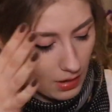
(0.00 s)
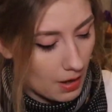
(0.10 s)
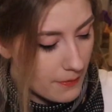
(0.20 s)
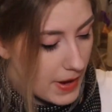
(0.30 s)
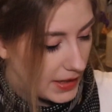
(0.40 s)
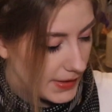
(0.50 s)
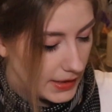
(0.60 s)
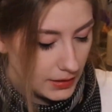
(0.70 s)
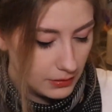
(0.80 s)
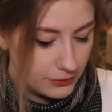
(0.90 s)

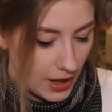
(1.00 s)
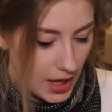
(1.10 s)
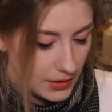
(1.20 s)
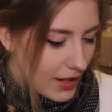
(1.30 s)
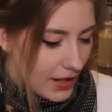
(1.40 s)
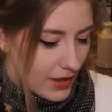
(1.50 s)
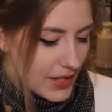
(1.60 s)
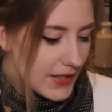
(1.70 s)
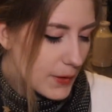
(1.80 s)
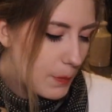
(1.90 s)
amazing find.
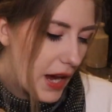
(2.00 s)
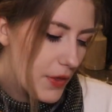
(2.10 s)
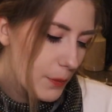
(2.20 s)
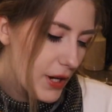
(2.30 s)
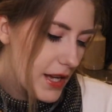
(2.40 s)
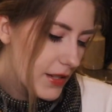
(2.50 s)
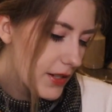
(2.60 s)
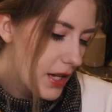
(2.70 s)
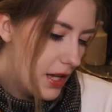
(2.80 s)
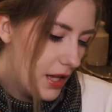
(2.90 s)
This is by the
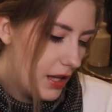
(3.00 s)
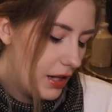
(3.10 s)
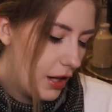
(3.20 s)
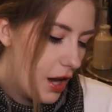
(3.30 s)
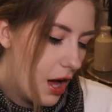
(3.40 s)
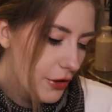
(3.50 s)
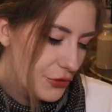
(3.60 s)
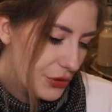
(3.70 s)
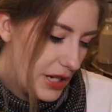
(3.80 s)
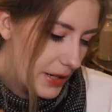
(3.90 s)
brand
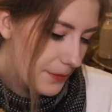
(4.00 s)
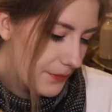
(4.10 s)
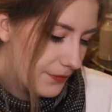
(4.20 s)
Laundry.